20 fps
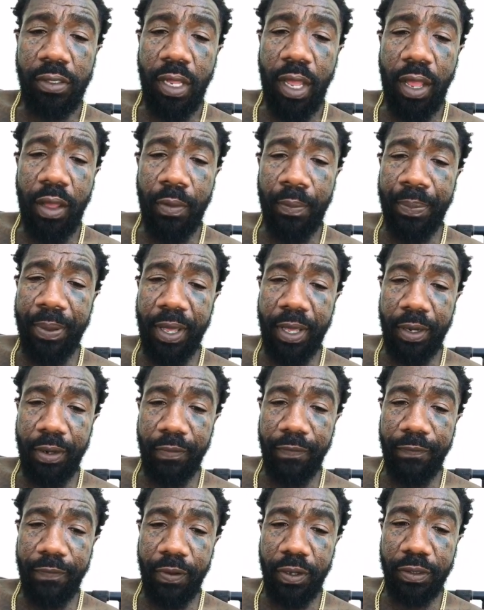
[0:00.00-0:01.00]
I'll pay the
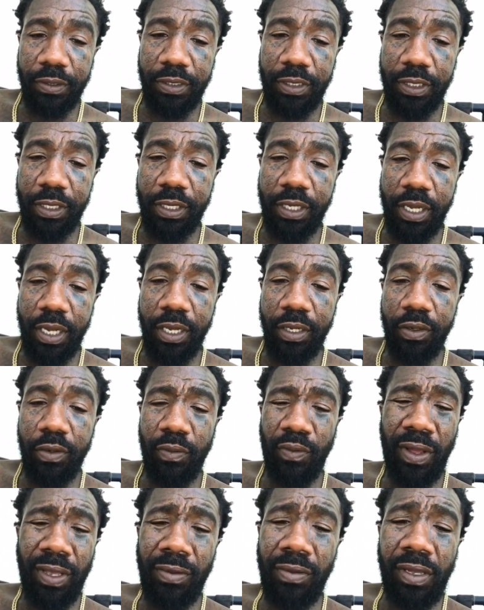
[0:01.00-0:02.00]
fuck T I knew.
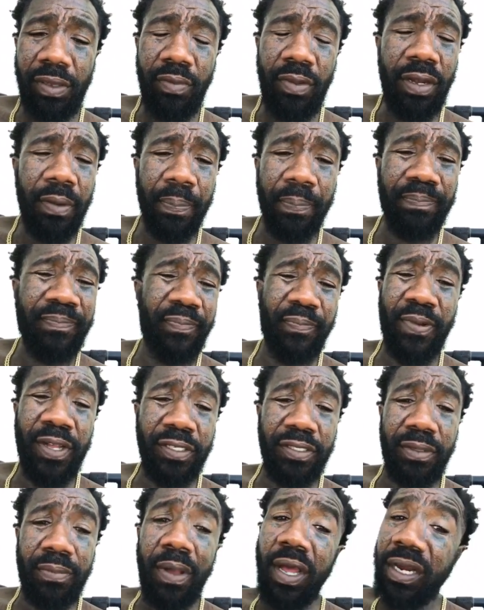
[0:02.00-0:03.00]
Why you always want to
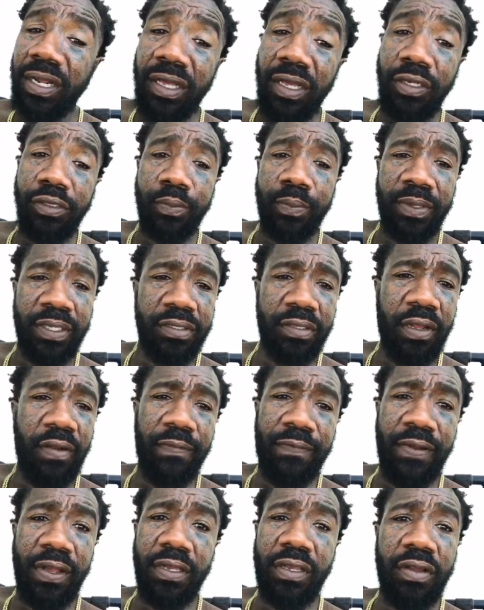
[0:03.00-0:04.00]
fuck somebody else, bitch? Go
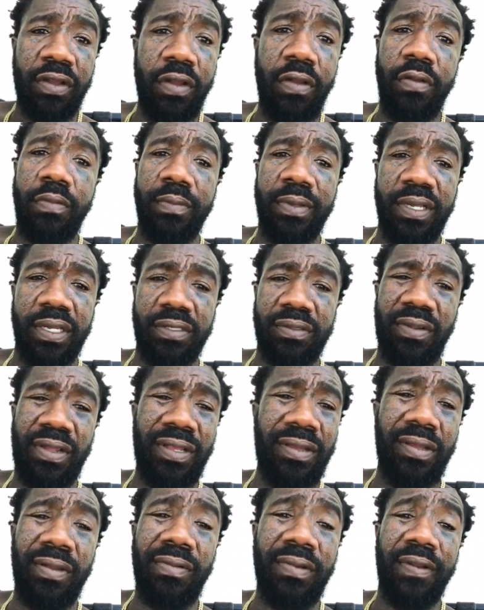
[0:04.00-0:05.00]
fuck your own bitch. Why
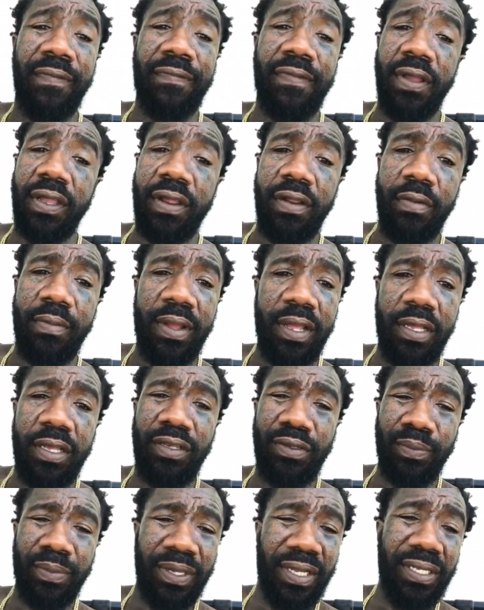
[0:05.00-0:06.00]
you always want to fuck everybody
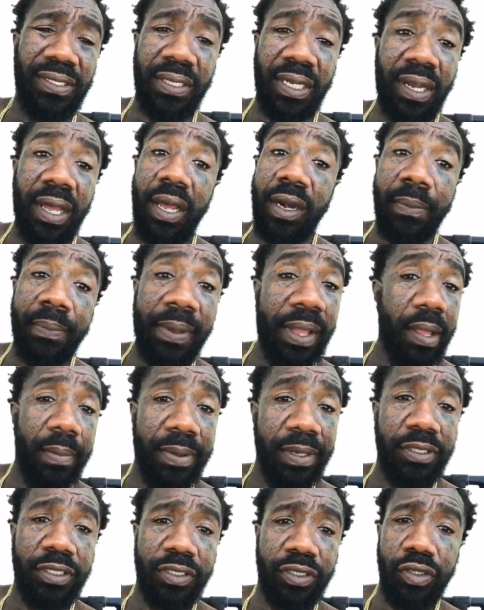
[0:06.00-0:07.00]
else, bitch? It's a lot of bad
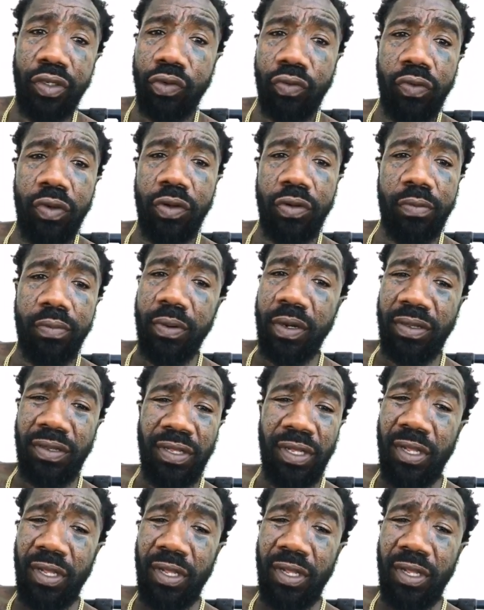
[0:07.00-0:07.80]
bitches in the world, bro.